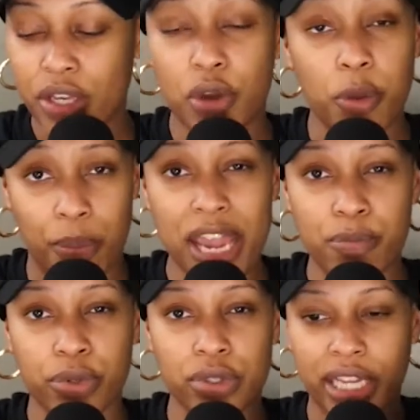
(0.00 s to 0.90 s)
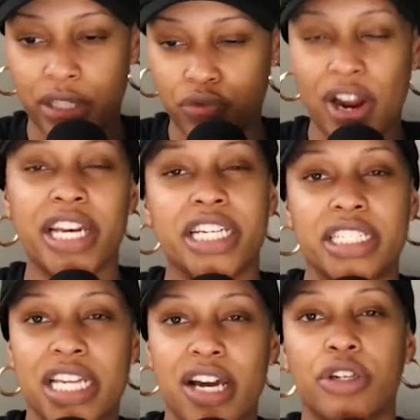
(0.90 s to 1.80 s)
paper, like writing it
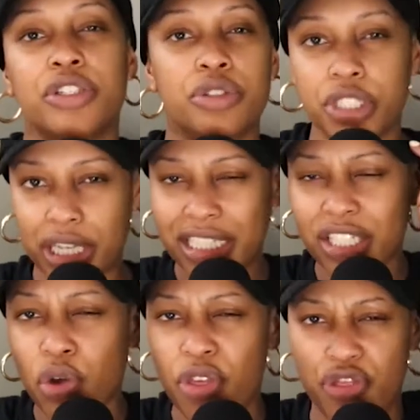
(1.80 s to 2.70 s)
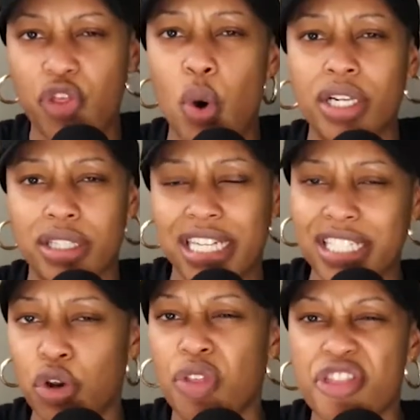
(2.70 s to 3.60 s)
down, and I did all the thought, I did
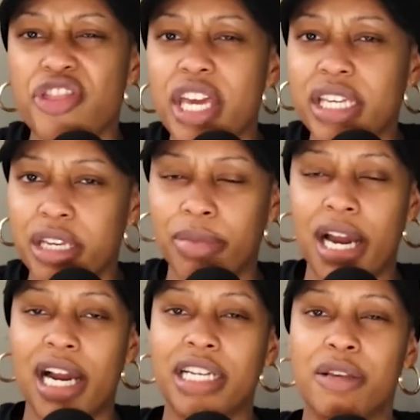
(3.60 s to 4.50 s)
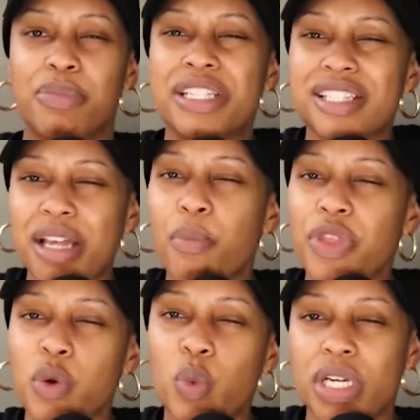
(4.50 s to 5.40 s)
all the thinking behind it, but
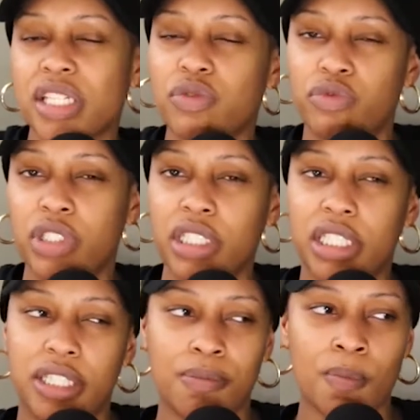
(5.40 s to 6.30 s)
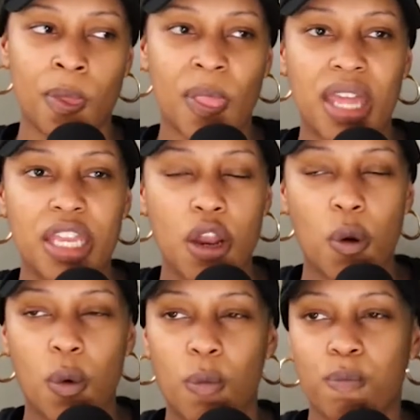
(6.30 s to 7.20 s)
something wasn't really,
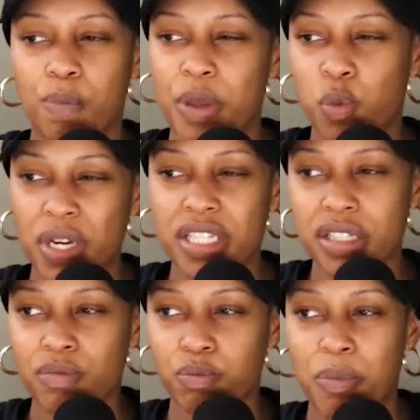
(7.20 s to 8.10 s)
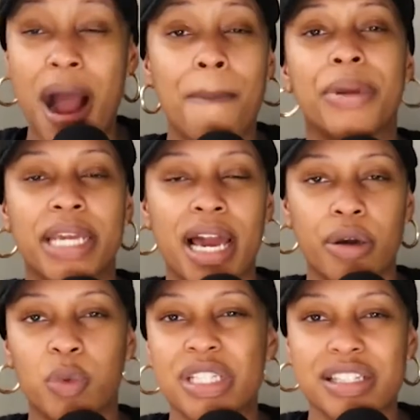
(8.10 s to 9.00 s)
it wasn't popping out, it
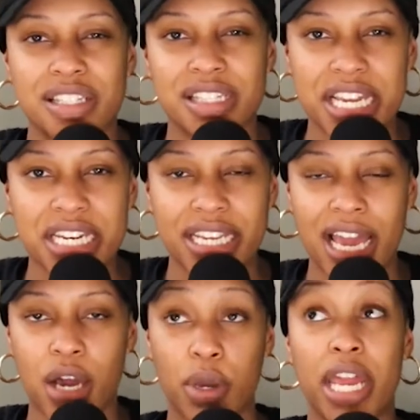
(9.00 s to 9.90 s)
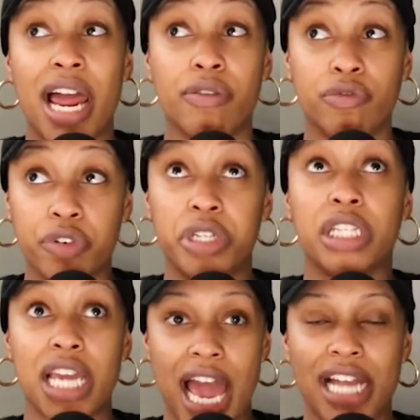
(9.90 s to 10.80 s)
wasn't standing out. And I really
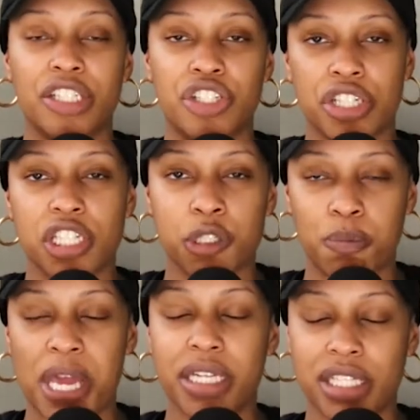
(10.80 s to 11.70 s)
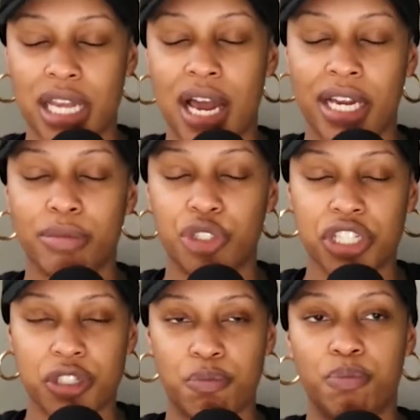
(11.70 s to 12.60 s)
had to just spend time
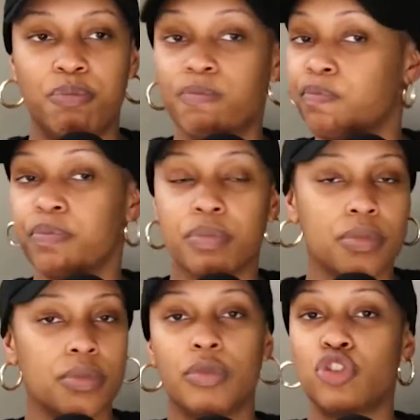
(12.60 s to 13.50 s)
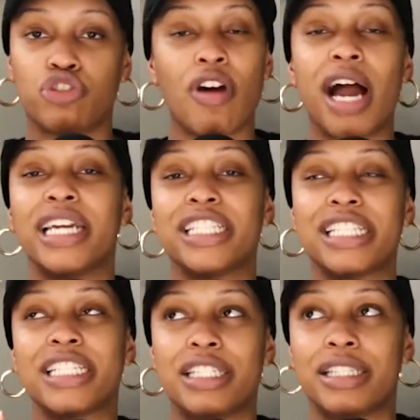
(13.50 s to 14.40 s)
just trying
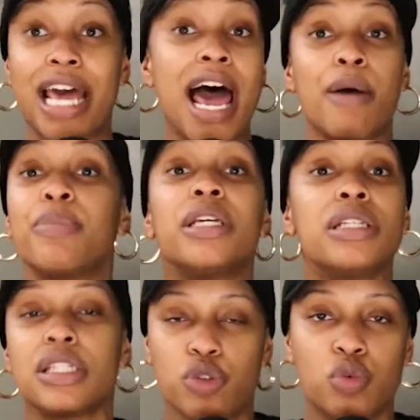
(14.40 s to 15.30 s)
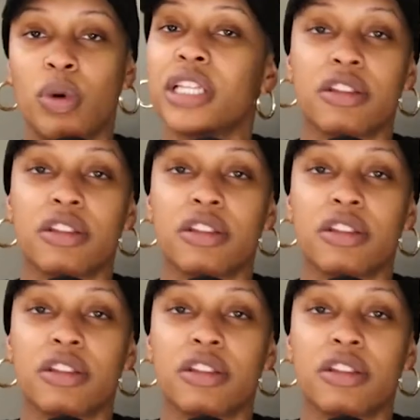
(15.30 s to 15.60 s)
to tap into what the